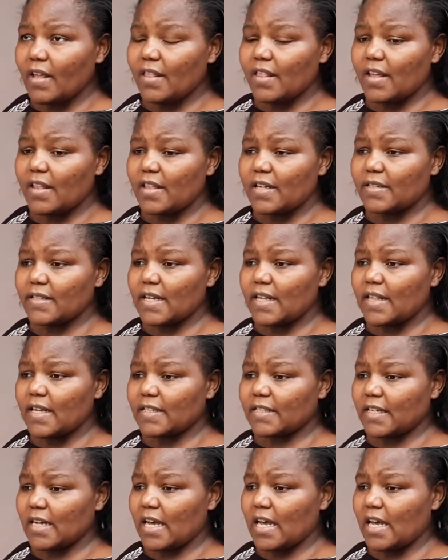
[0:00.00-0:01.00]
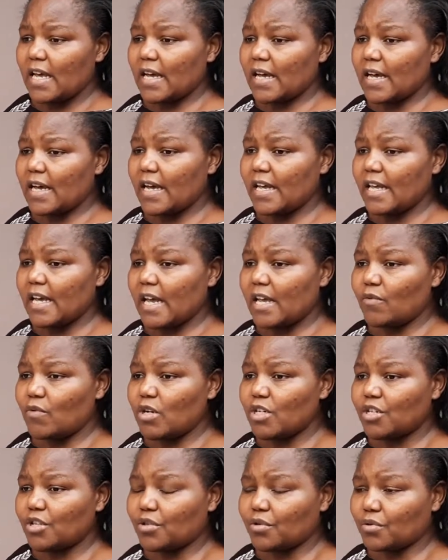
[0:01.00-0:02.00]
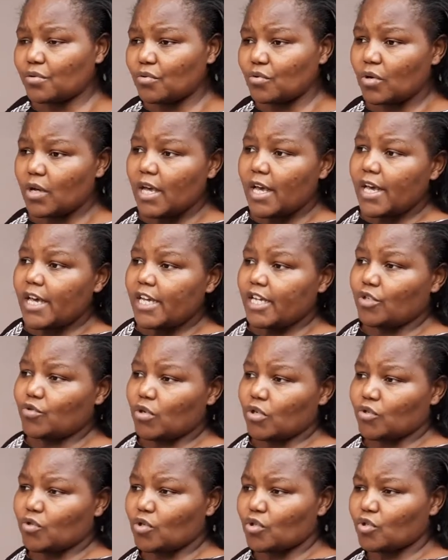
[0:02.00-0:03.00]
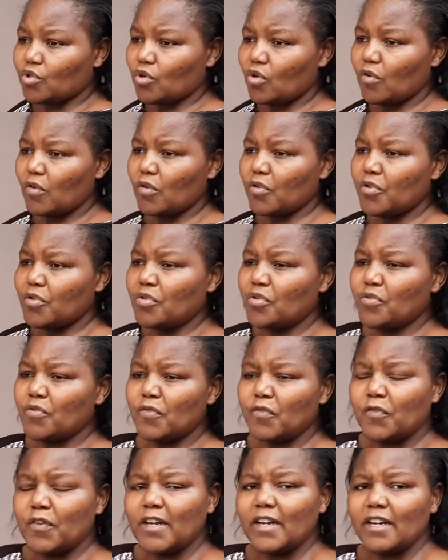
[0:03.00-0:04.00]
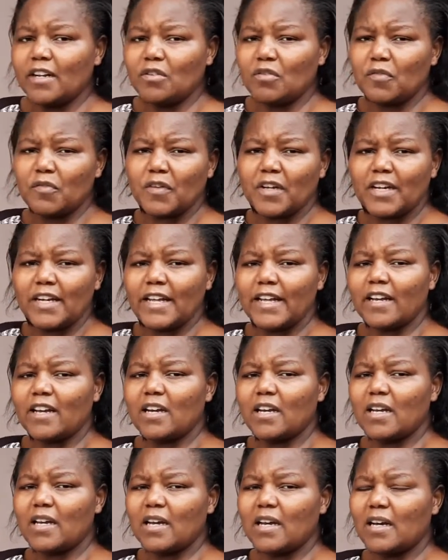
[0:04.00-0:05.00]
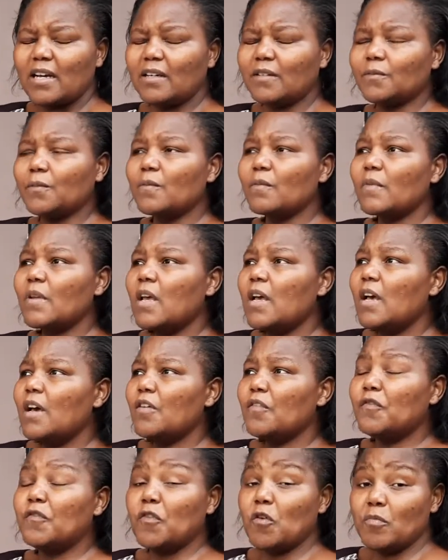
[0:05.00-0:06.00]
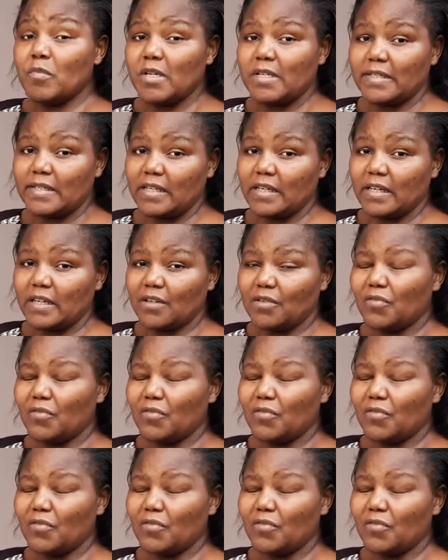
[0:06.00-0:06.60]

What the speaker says: The other sign that I went through, it was also you feel like vomiting.